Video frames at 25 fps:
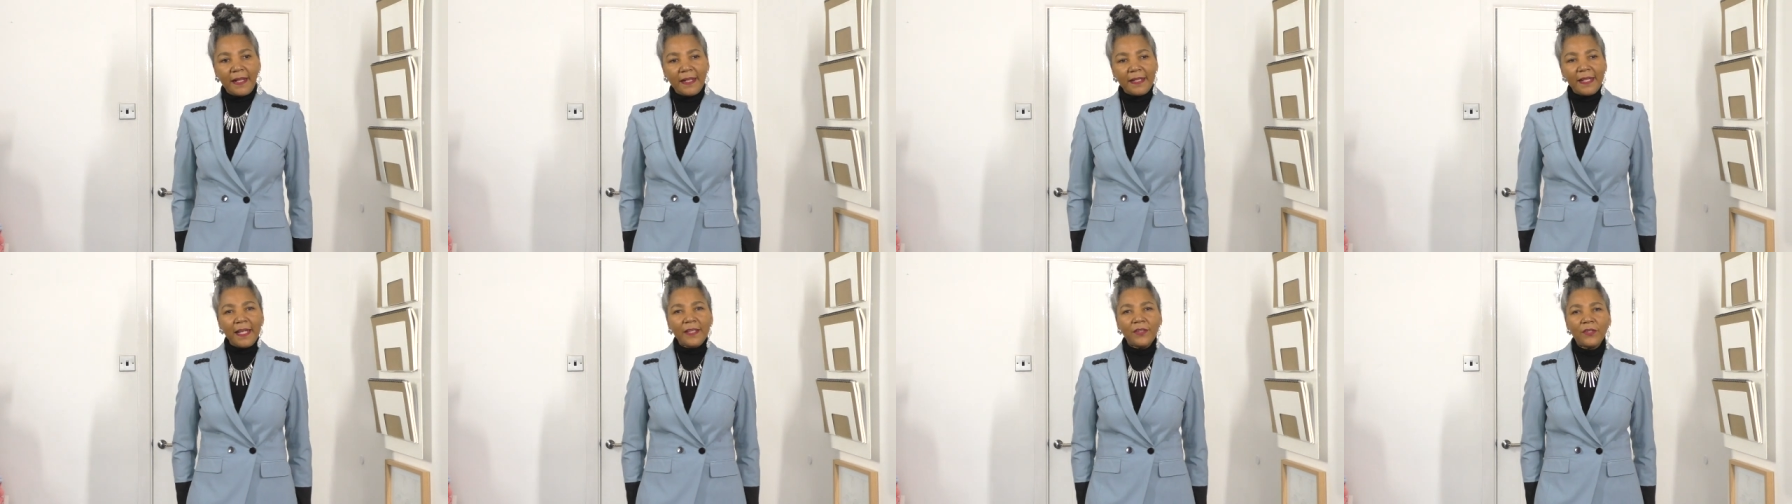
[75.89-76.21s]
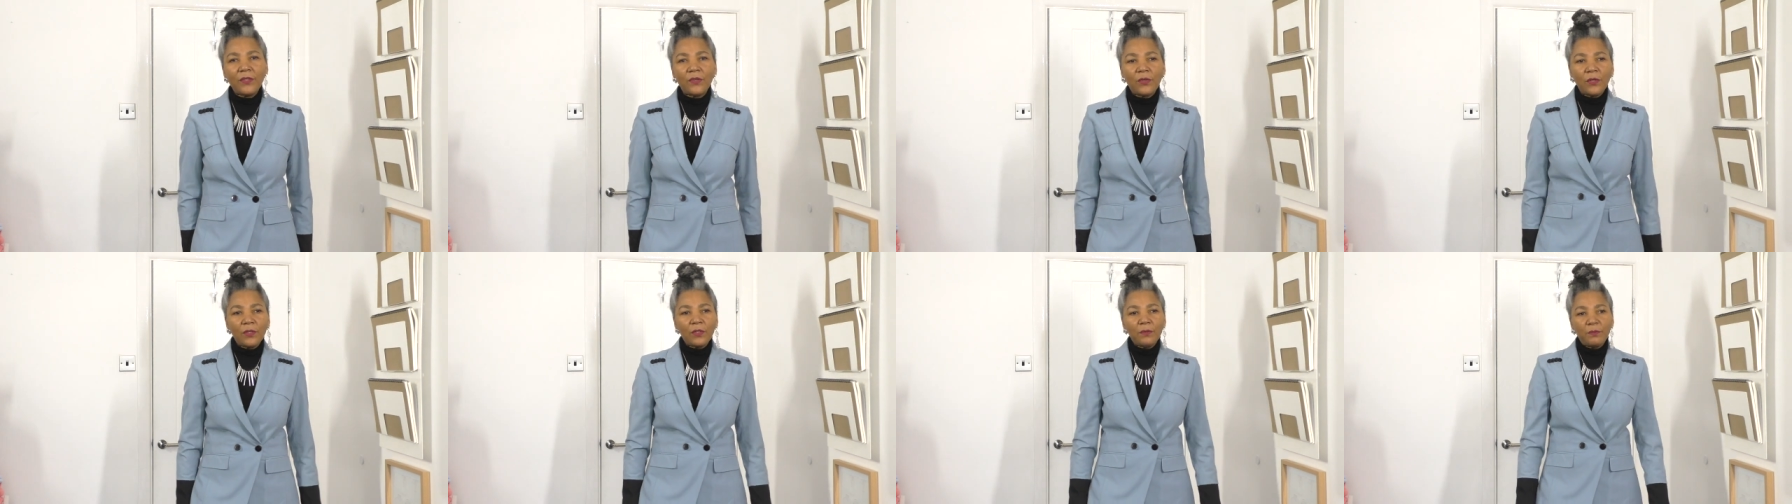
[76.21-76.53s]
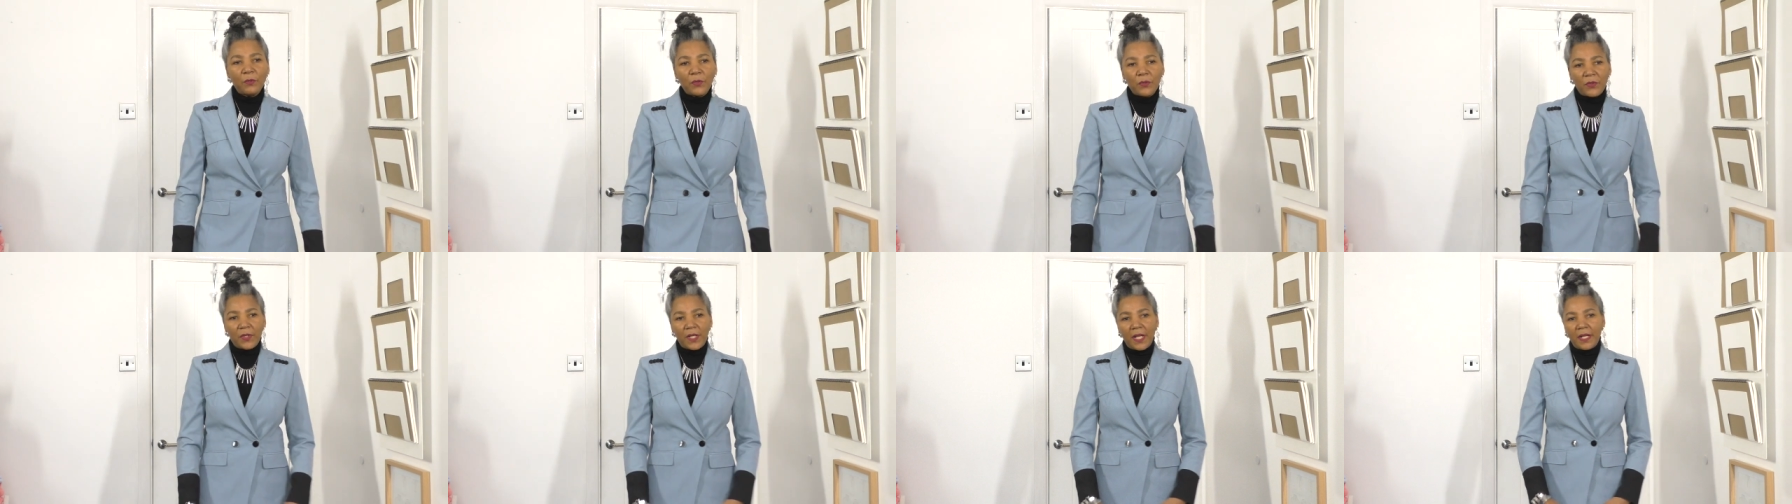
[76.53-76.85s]
I like the colour
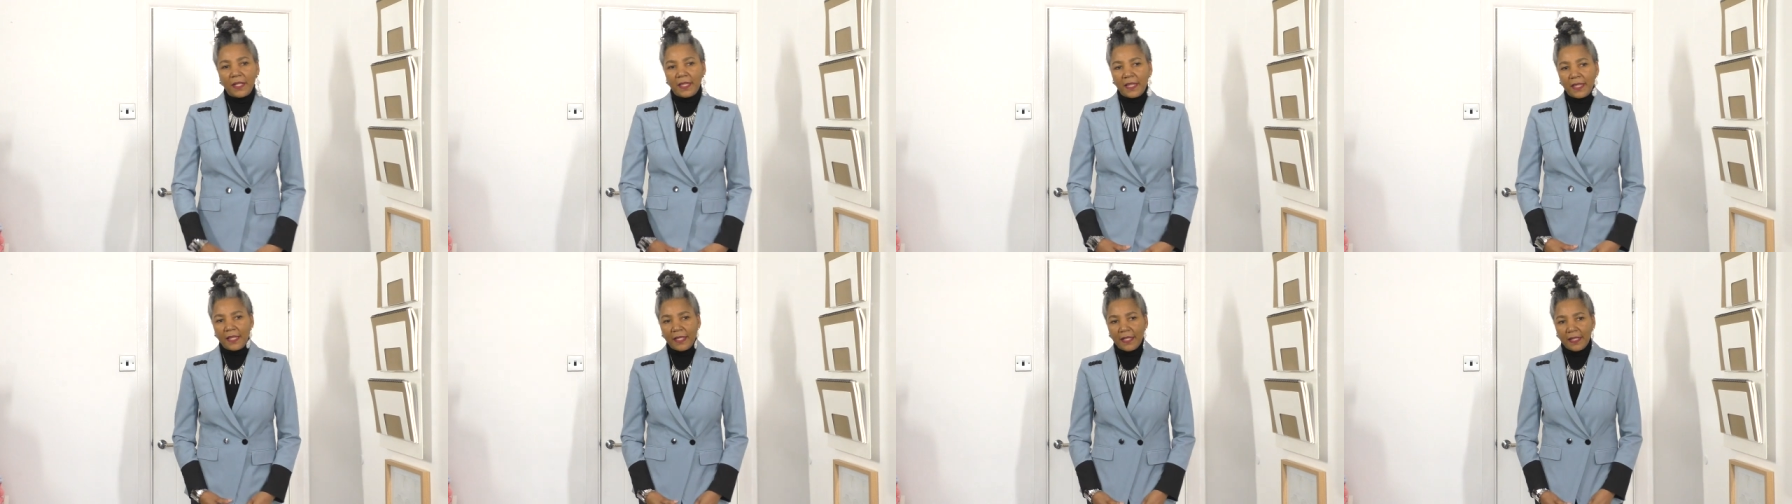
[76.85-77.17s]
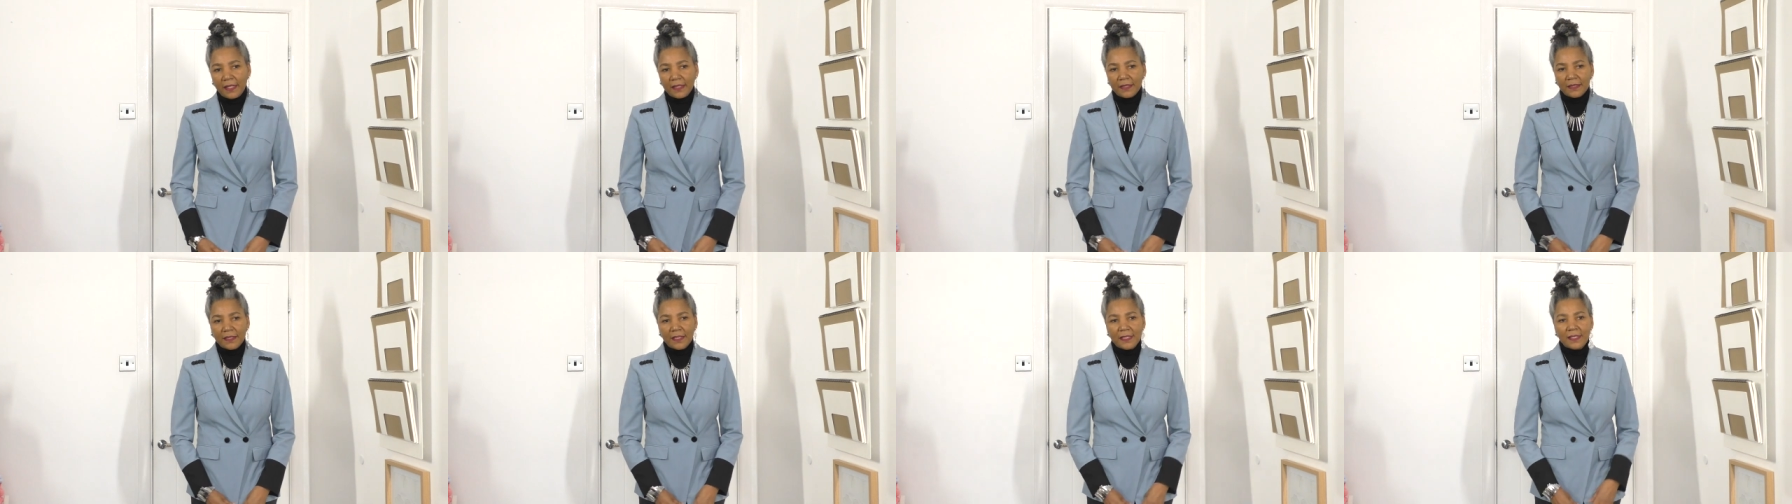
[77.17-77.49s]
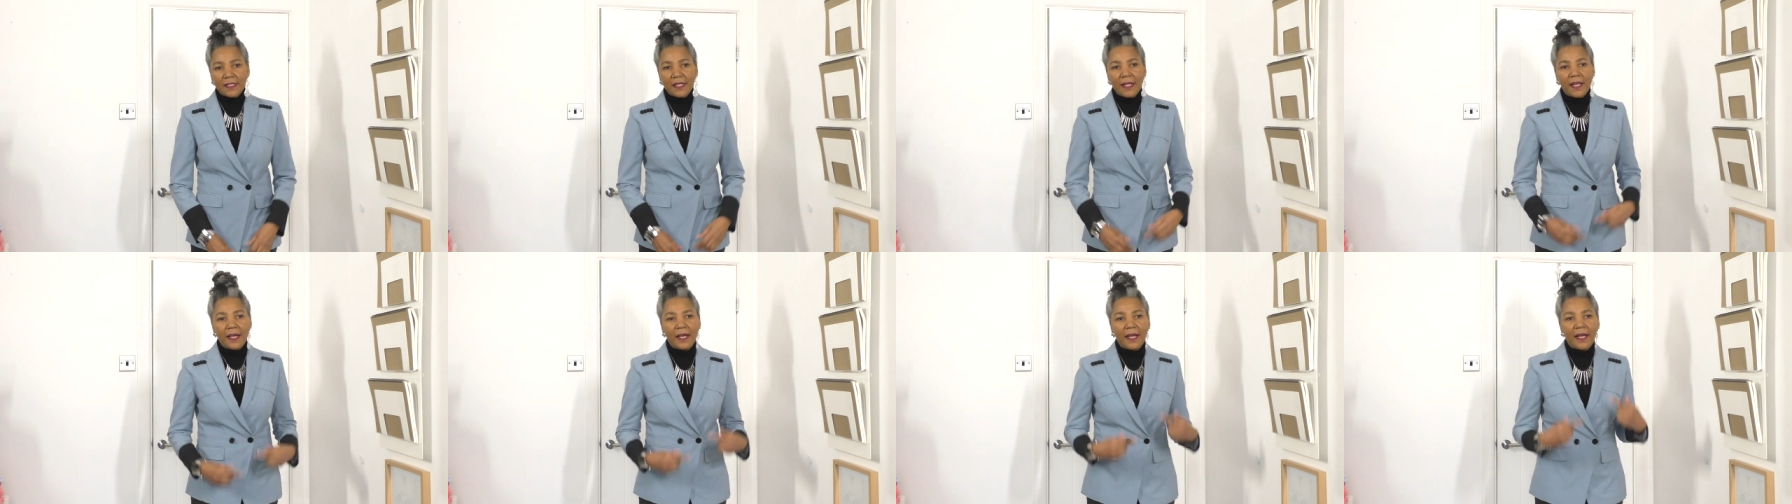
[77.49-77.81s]
more than anything
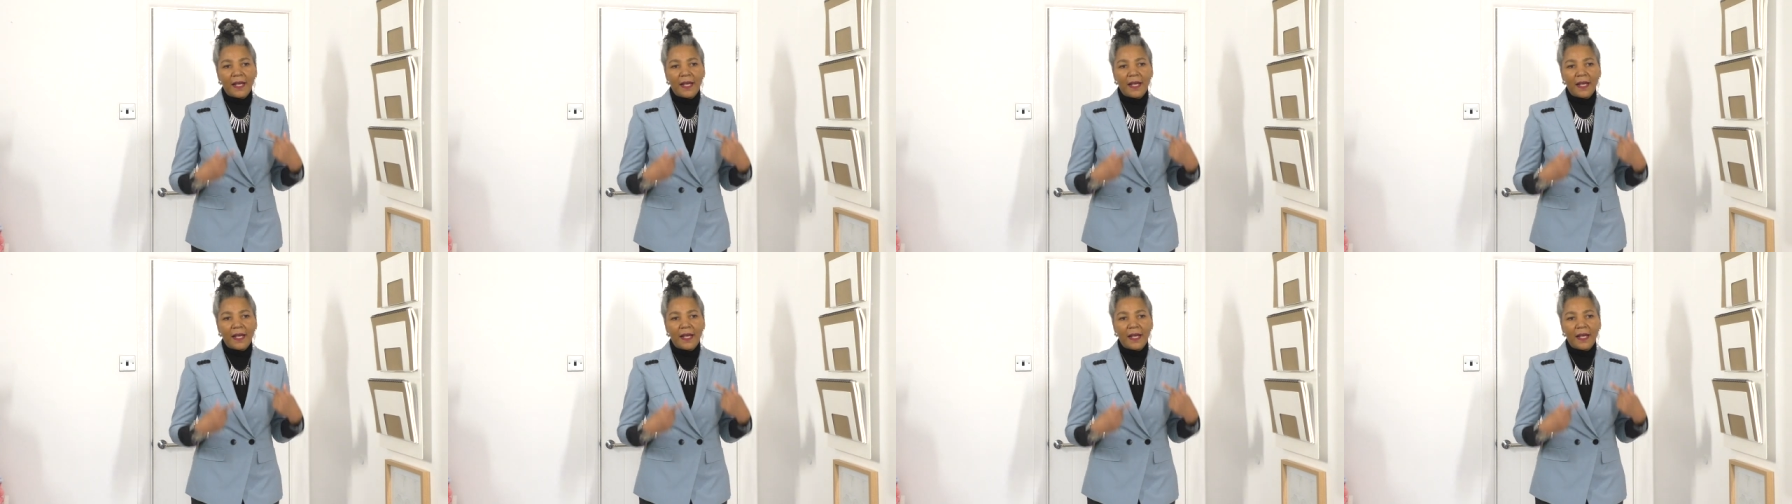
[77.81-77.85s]
else